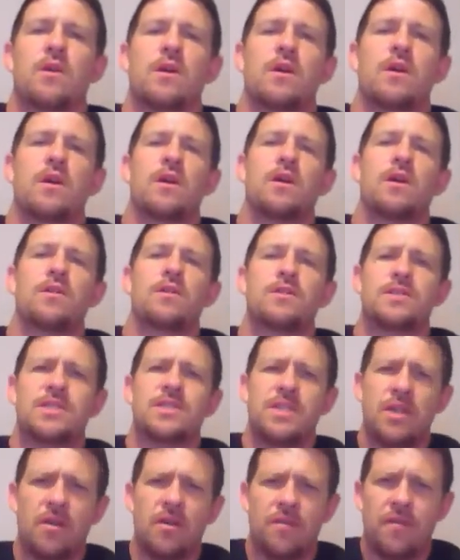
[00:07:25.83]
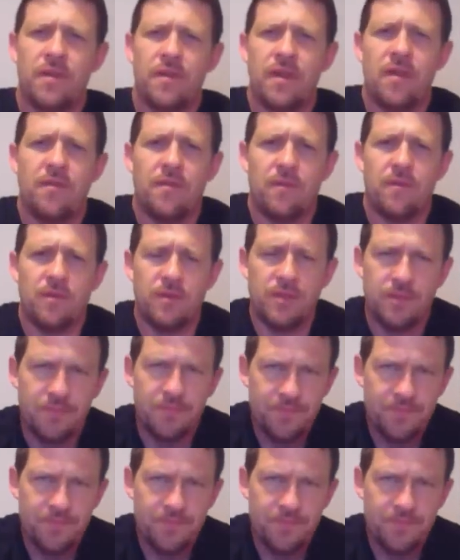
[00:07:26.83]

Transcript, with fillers: uh, self effort.